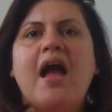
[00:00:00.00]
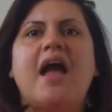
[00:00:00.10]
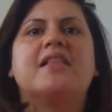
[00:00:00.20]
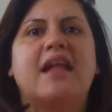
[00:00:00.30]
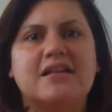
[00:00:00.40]

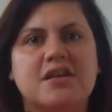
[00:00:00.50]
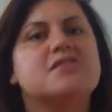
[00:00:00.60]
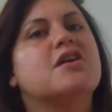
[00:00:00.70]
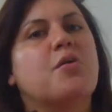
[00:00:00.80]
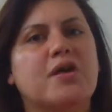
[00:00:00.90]
And then as I
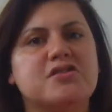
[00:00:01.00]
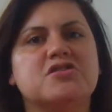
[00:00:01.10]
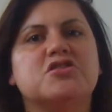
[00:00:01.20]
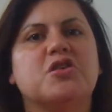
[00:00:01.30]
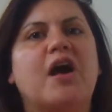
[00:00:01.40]
started watching
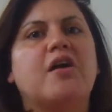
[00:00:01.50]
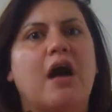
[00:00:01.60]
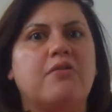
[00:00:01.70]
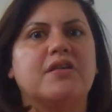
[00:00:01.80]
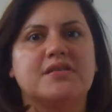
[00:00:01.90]
the show,
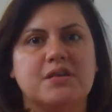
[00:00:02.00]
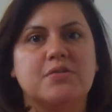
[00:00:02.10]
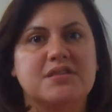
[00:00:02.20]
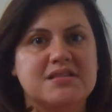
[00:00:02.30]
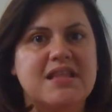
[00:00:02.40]
I realized it
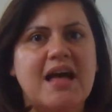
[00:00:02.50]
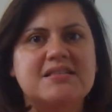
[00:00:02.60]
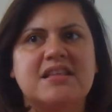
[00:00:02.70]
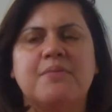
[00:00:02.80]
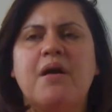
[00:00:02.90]
was his last name.